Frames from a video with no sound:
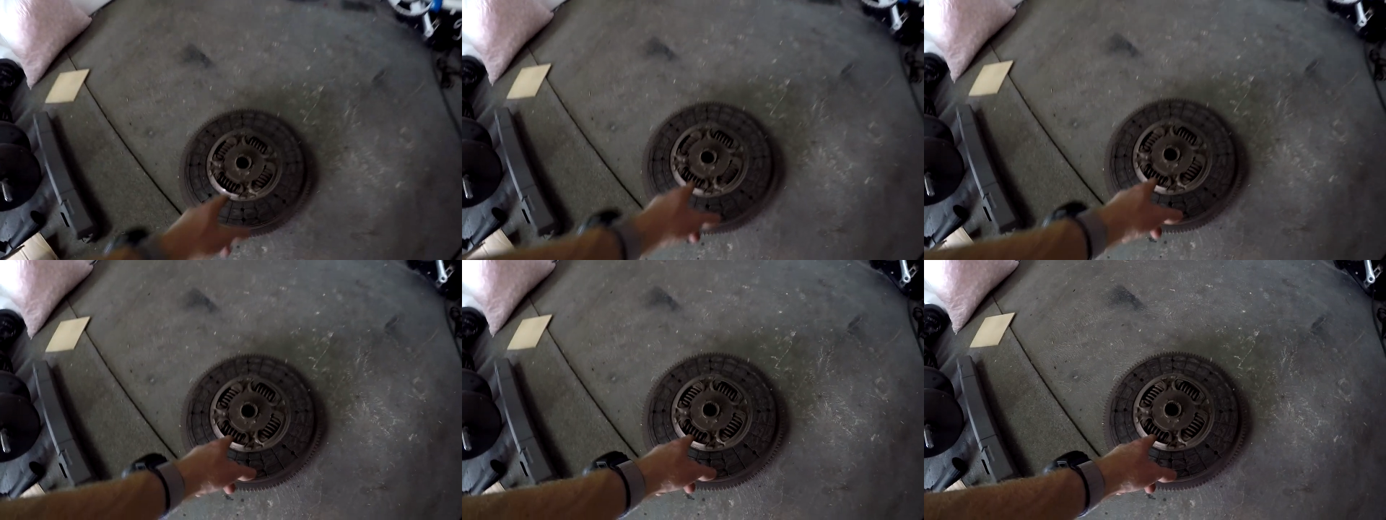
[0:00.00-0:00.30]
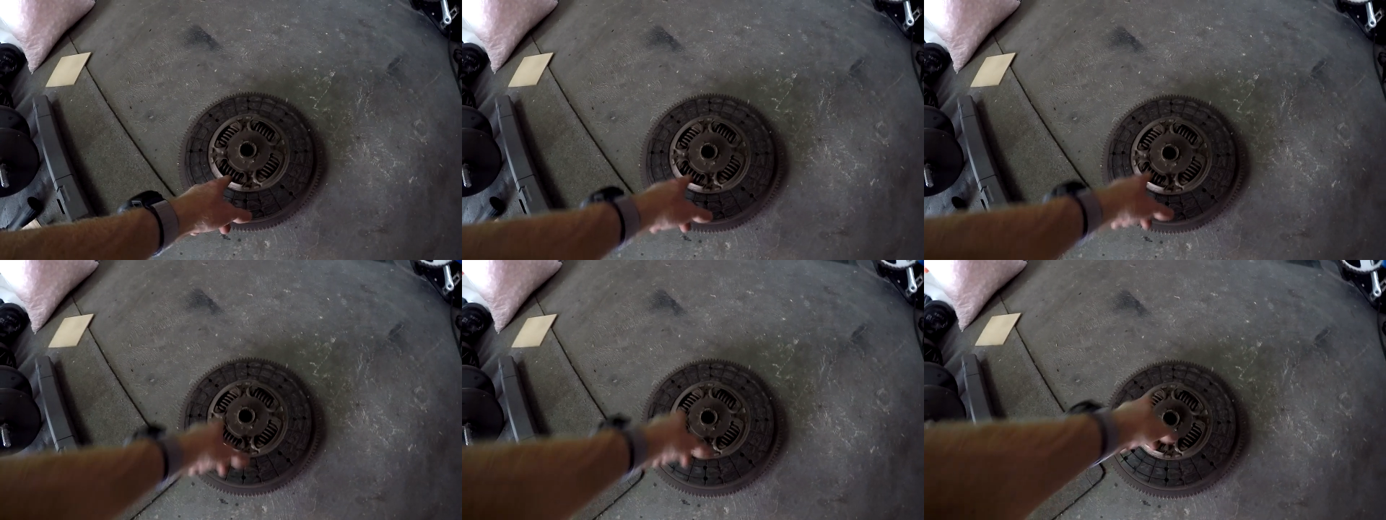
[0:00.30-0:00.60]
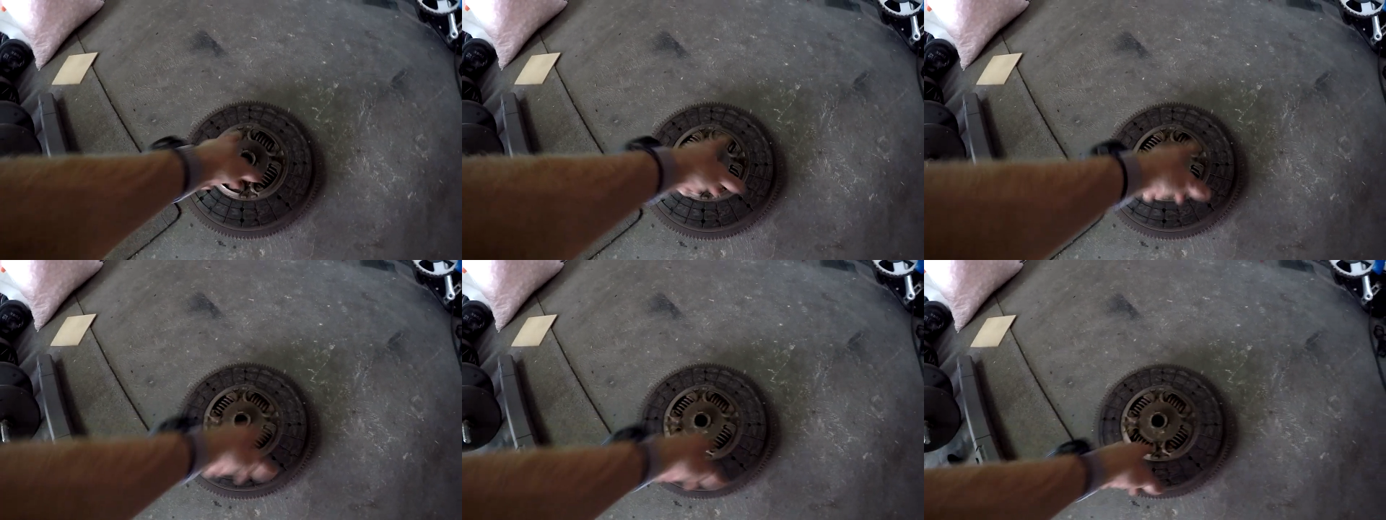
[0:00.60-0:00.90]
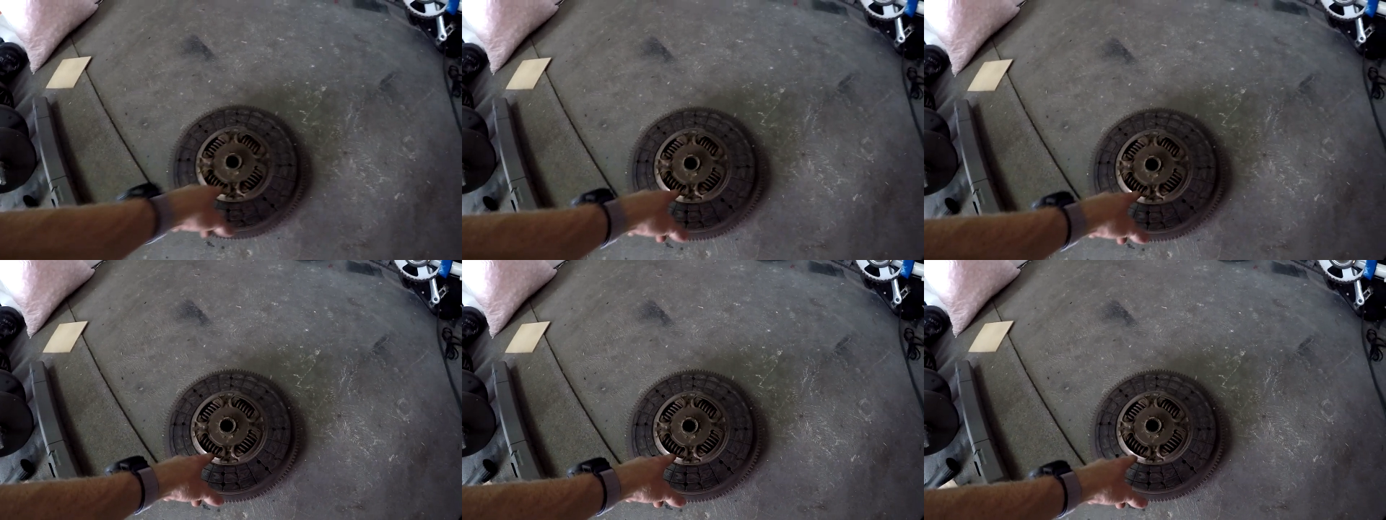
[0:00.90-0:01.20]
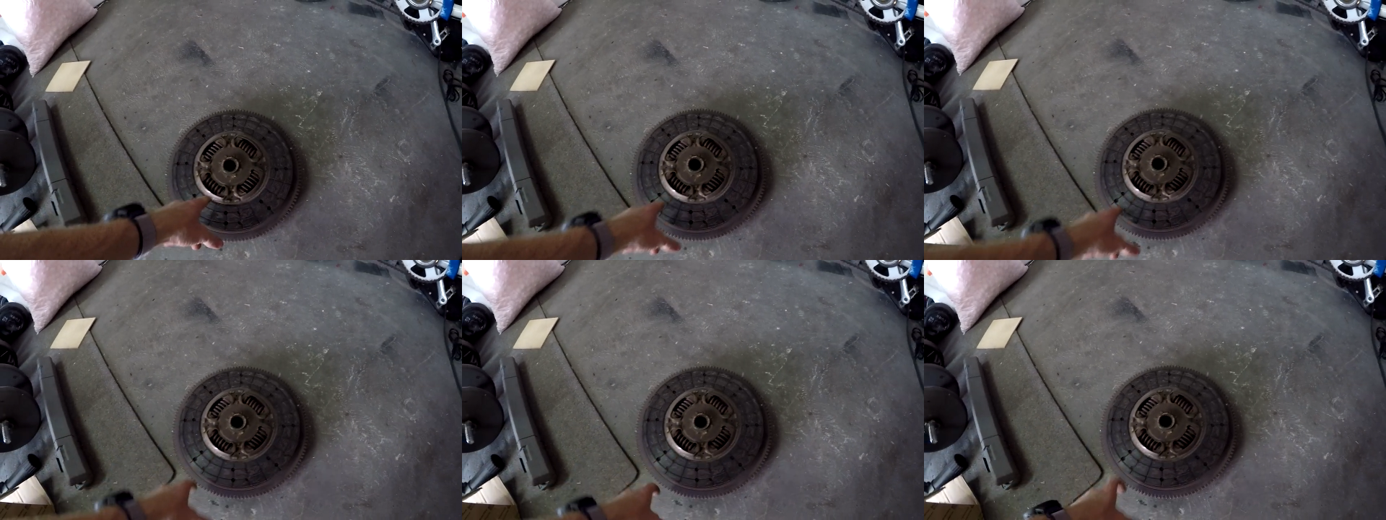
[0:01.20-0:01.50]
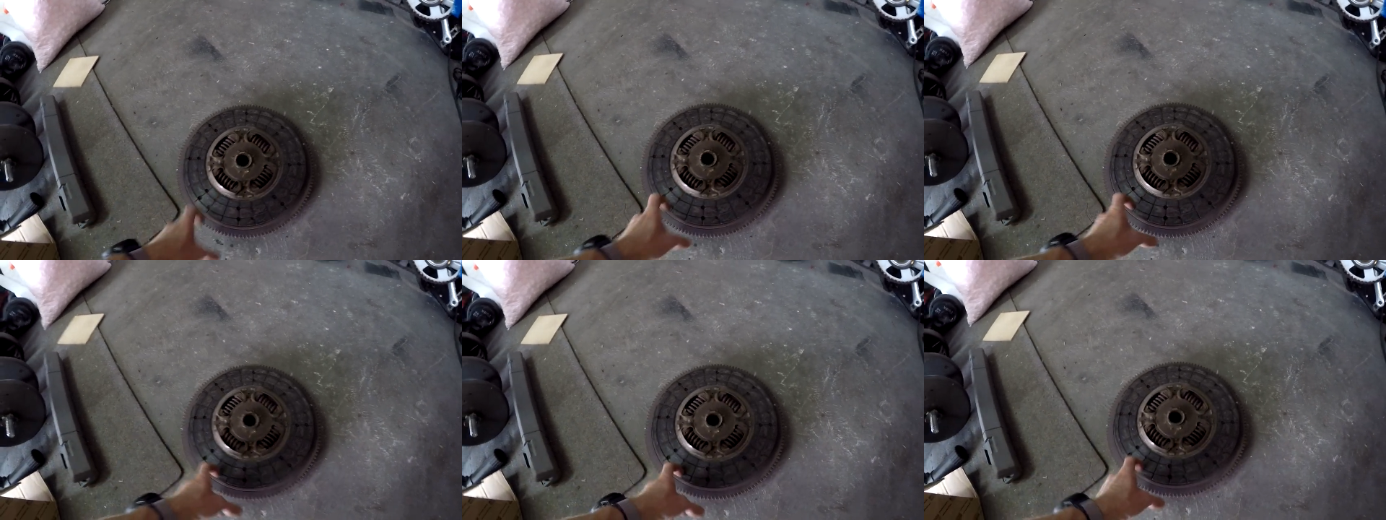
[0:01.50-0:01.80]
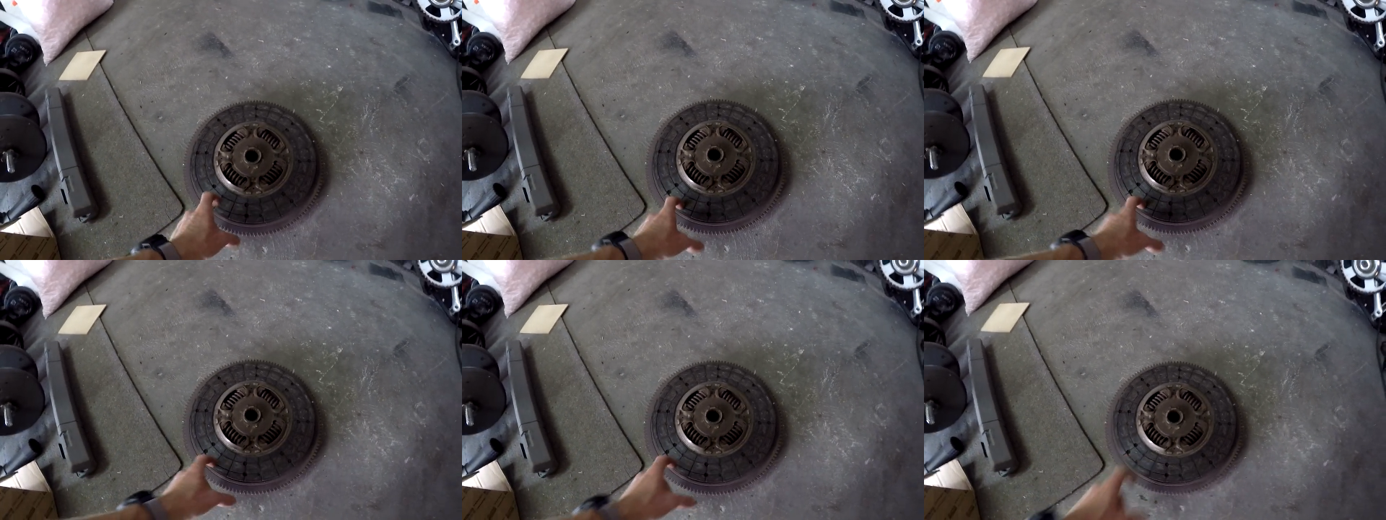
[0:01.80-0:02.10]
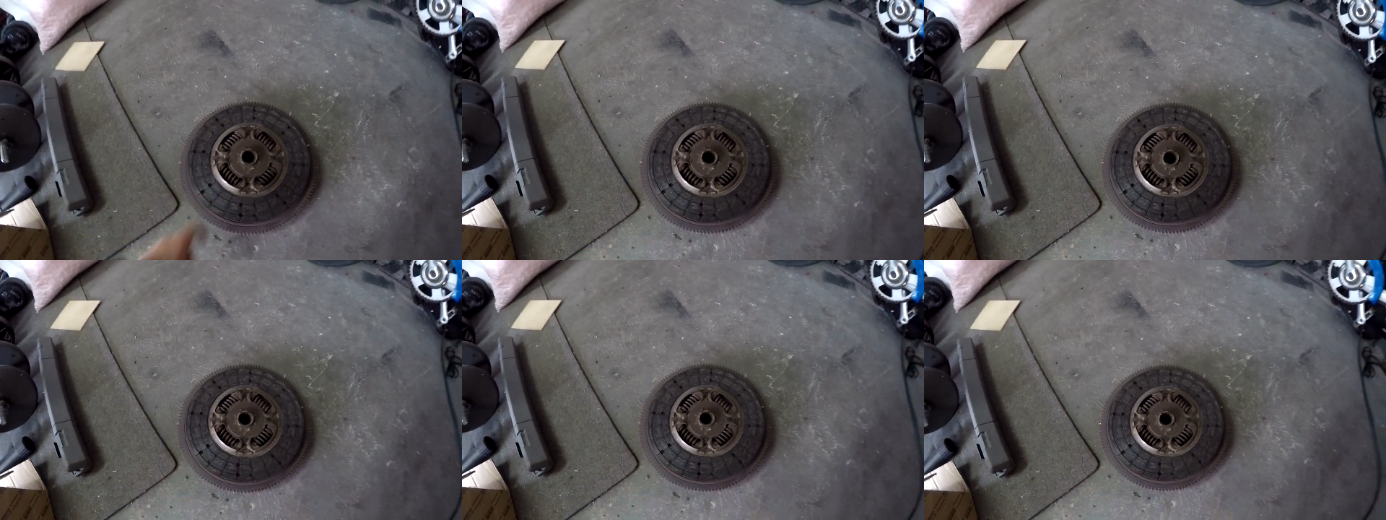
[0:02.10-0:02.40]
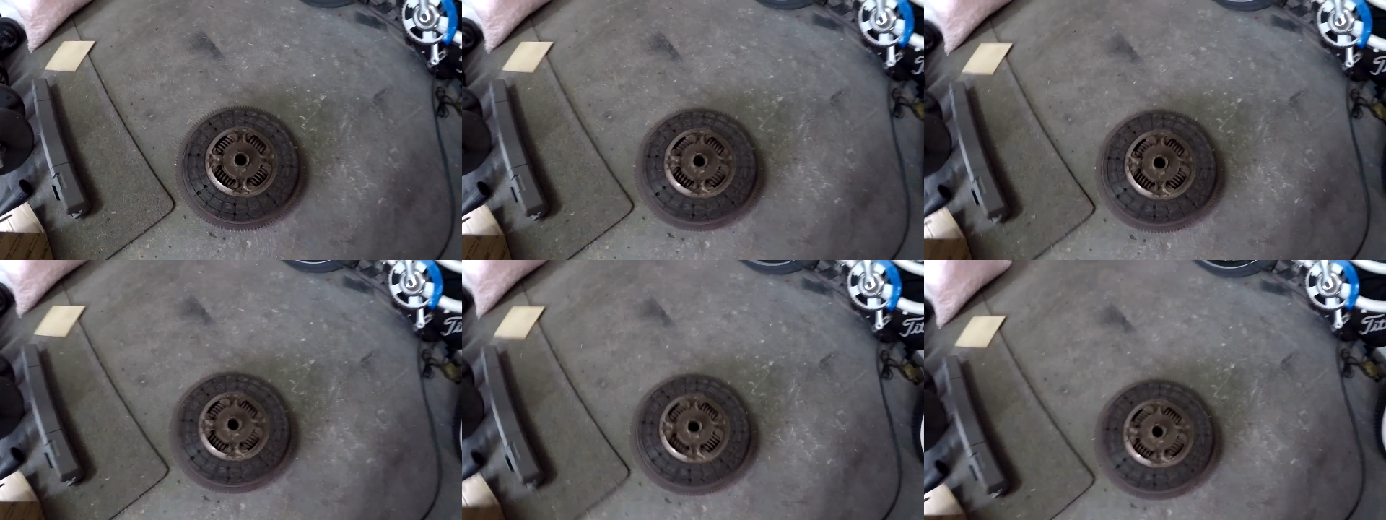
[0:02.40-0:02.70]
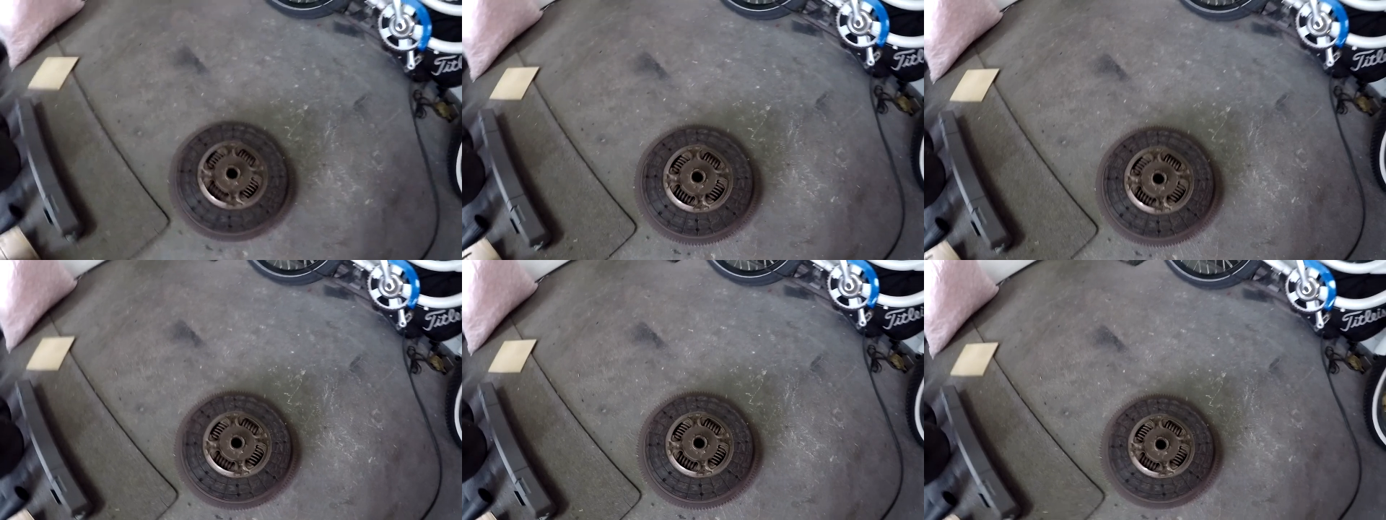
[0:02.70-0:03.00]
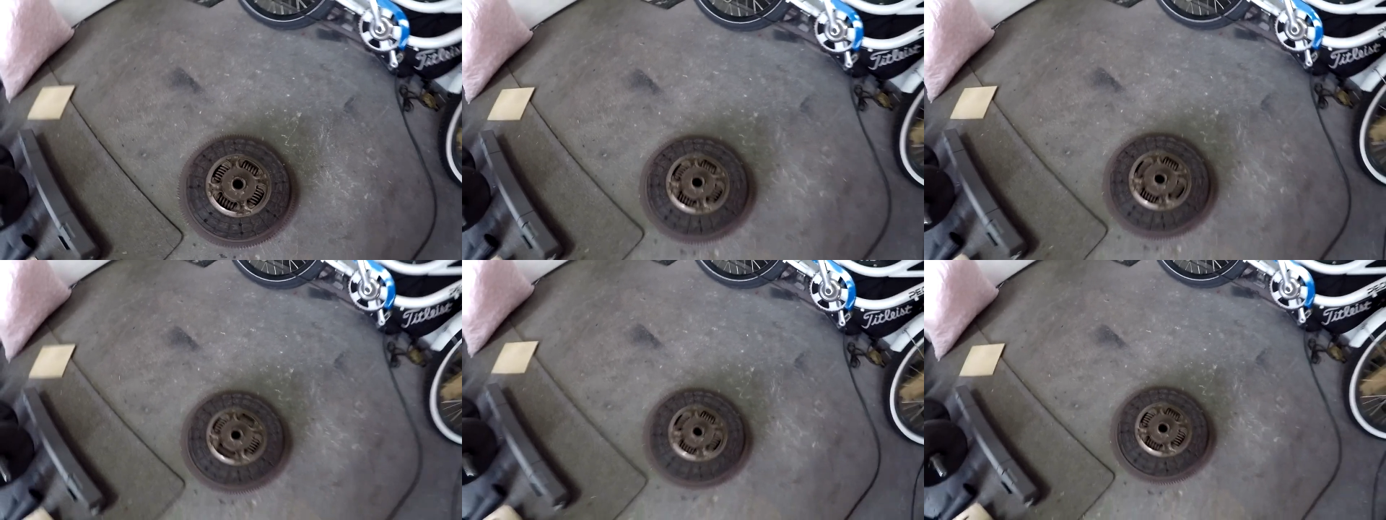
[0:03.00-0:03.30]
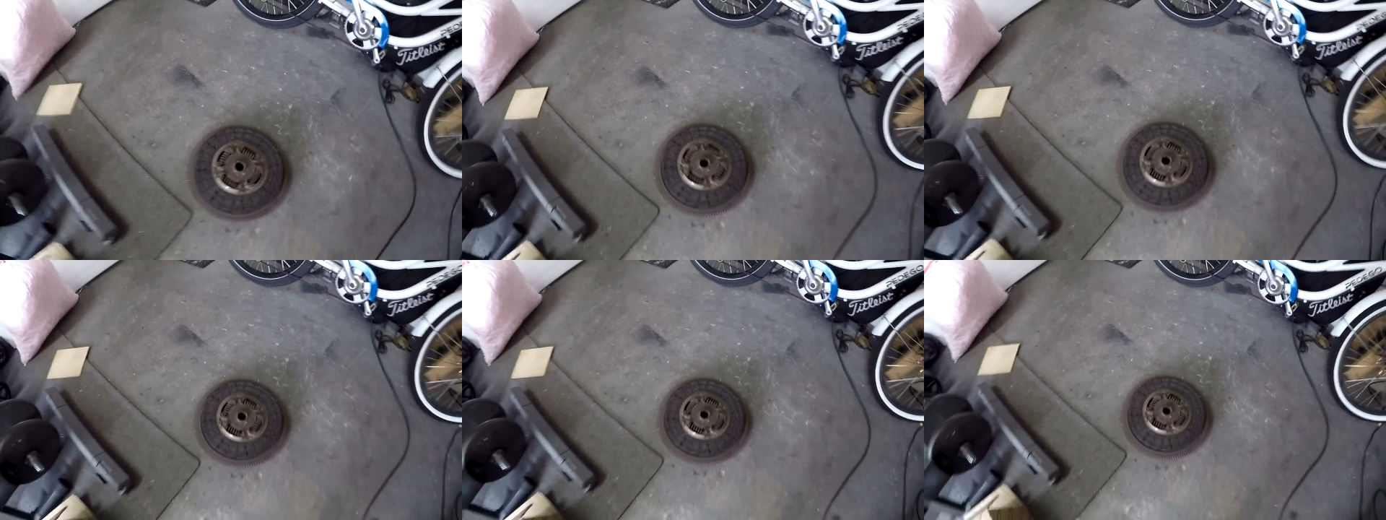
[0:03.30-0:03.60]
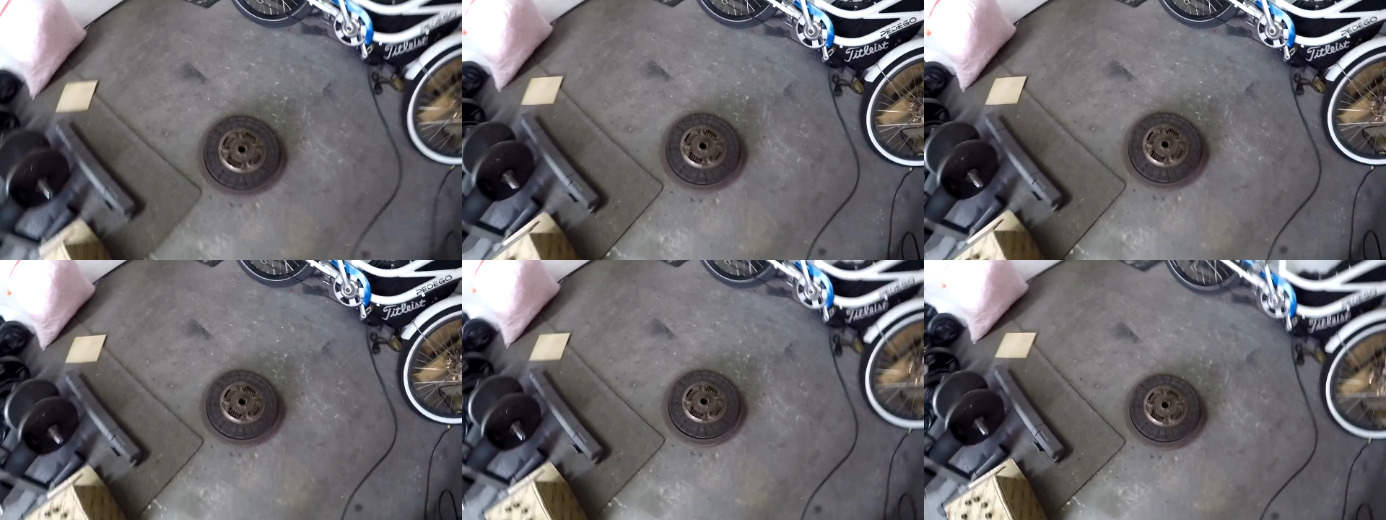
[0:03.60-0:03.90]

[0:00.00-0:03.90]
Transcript: (no speaker visible)